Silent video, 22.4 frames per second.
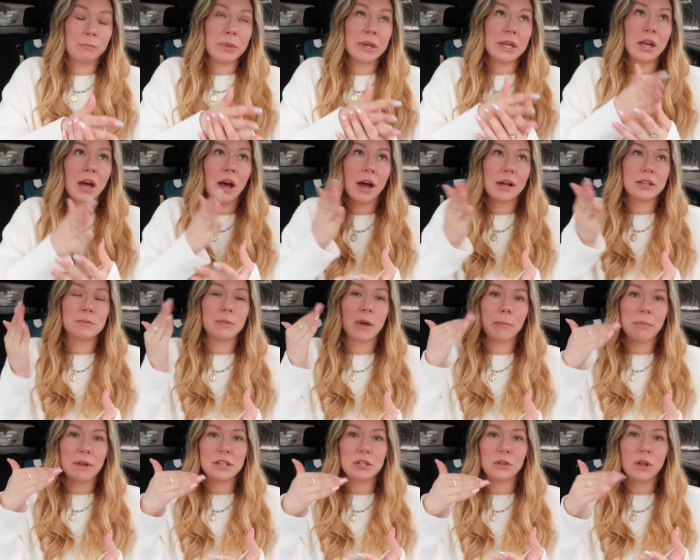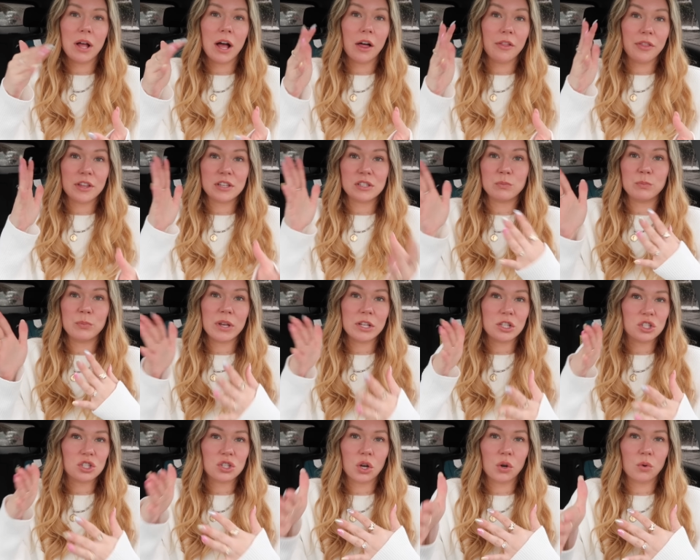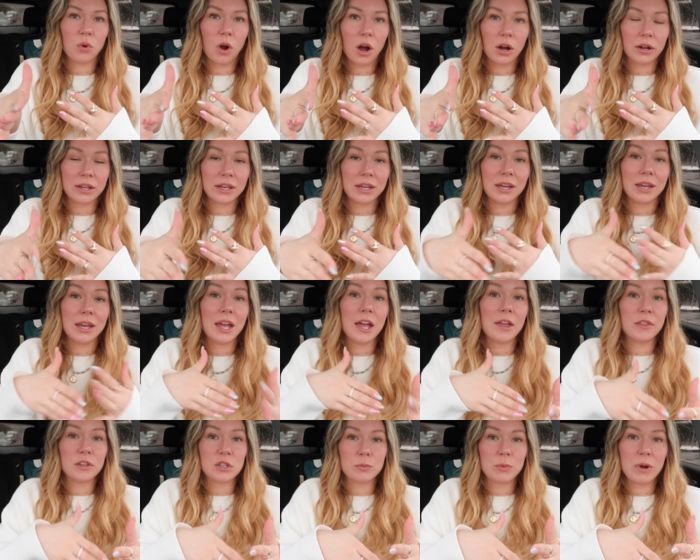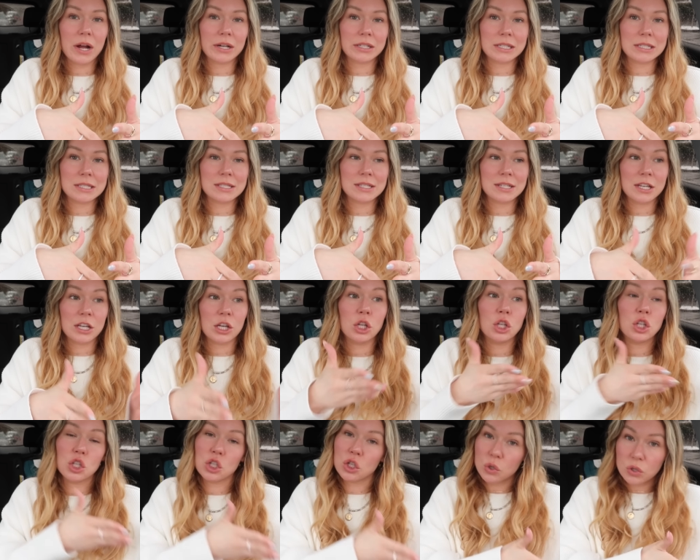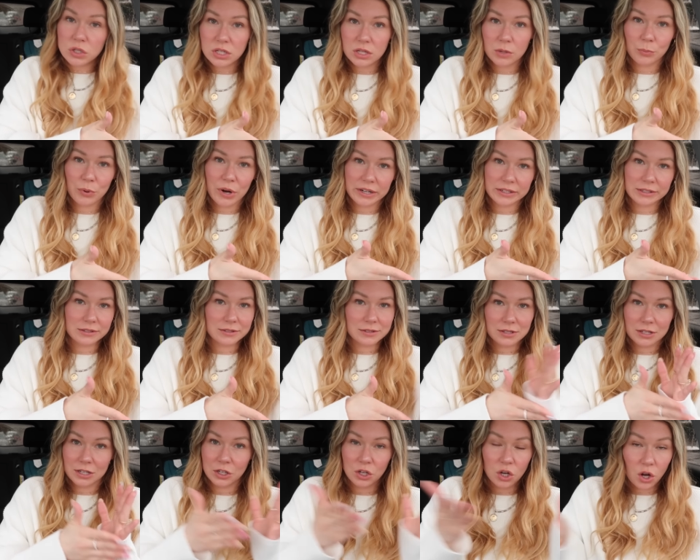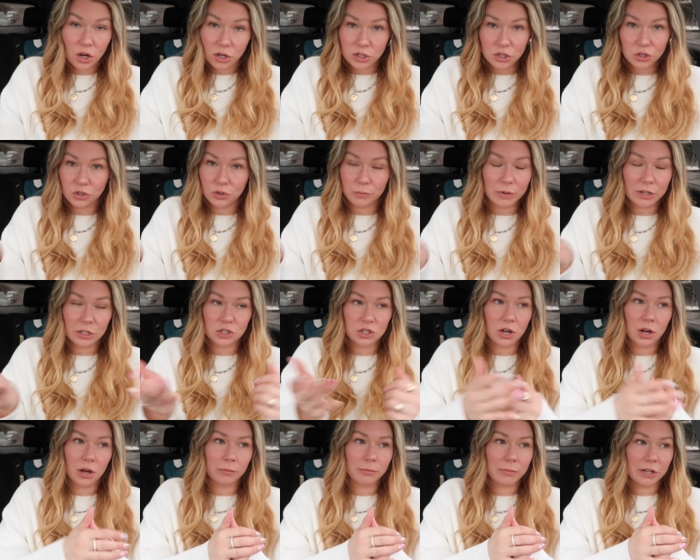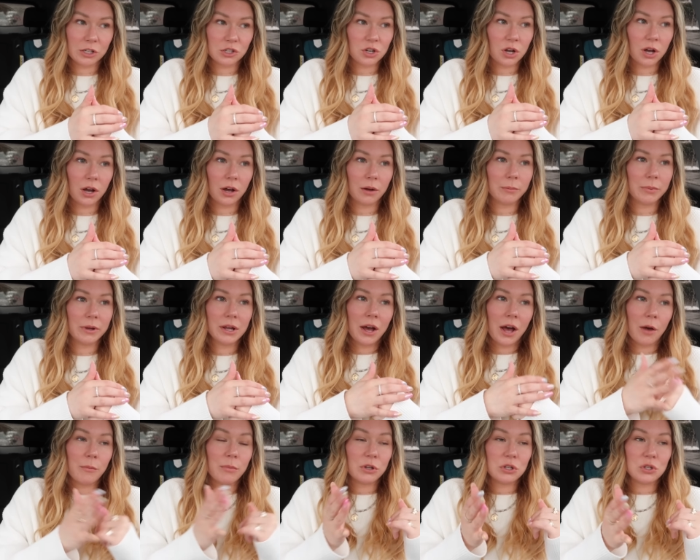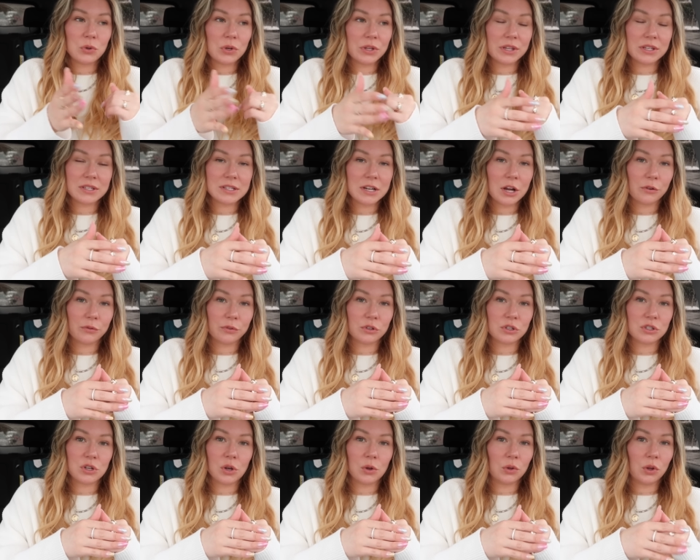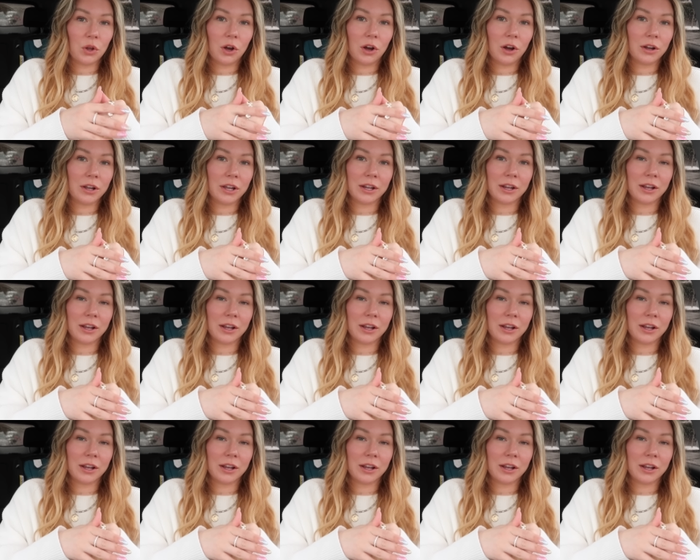because my mental health has been so rocky in this pregnancy due to the pregnancy, not due to my job. My job, I've been doing this now for so long.